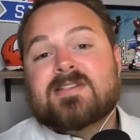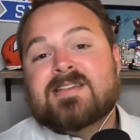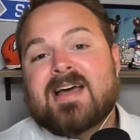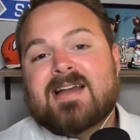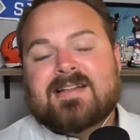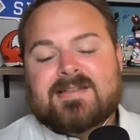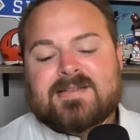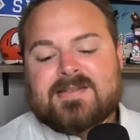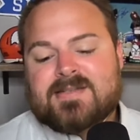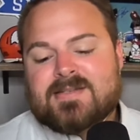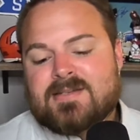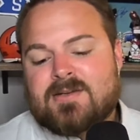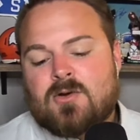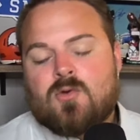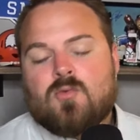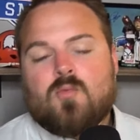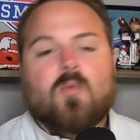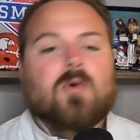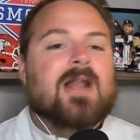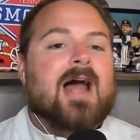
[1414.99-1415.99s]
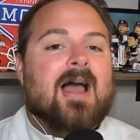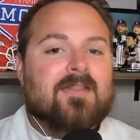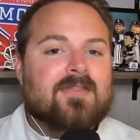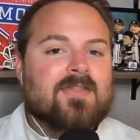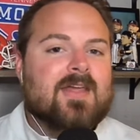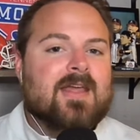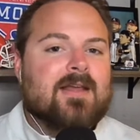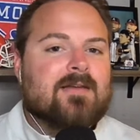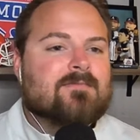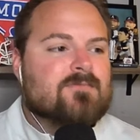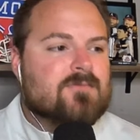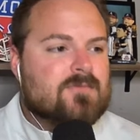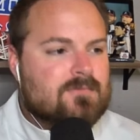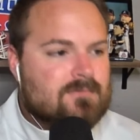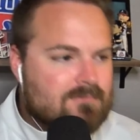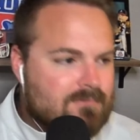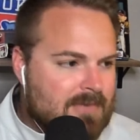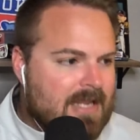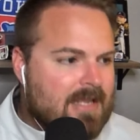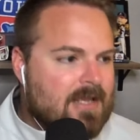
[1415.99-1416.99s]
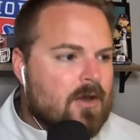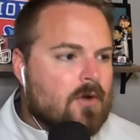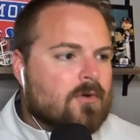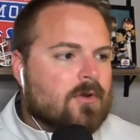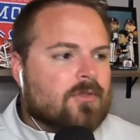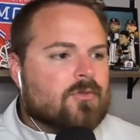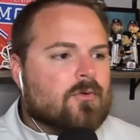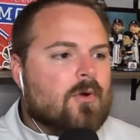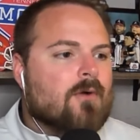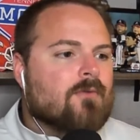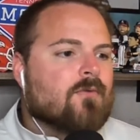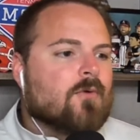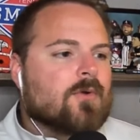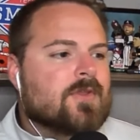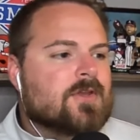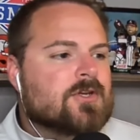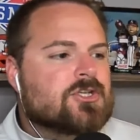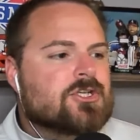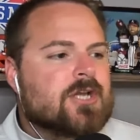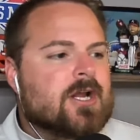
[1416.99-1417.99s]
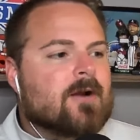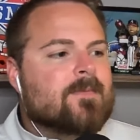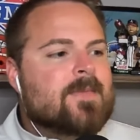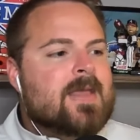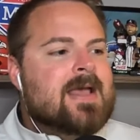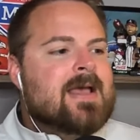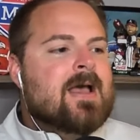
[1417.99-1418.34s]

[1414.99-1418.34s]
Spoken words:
That is what I think Nico can throw for this year.